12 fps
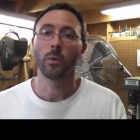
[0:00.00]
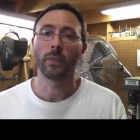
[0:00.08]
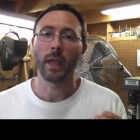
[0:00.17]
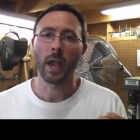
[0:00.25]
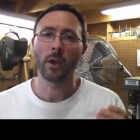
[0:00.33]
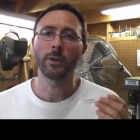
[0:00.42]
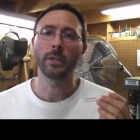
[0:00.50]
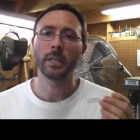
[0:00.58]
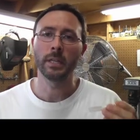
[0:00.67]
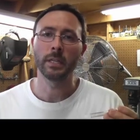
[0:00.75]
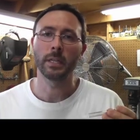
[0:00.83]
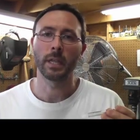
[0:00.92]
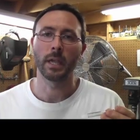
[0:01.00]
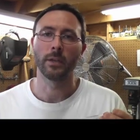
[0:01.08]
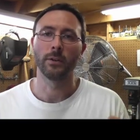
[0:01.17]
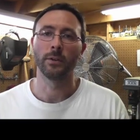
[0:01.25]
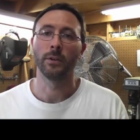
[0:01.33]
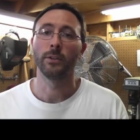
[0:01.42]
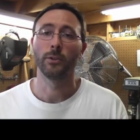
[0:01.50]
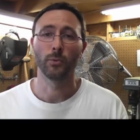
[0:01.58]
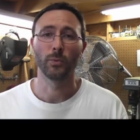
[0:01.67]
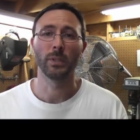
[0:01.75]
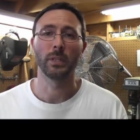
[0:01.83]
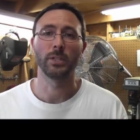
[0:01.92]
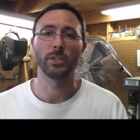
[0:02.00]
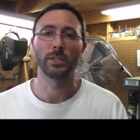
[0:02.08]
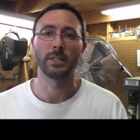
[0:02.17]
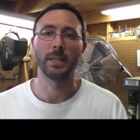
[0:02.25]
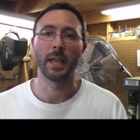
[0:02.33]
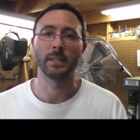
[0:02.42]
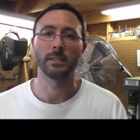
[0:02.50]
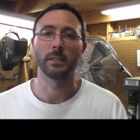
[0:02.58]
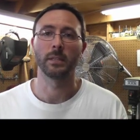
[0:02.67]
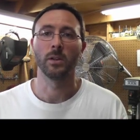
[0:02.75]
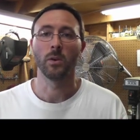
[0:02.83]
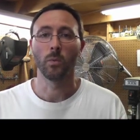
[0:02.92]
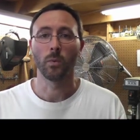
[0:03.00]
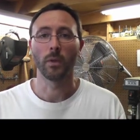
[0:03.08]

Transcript: Without an indicator, you're really just guessing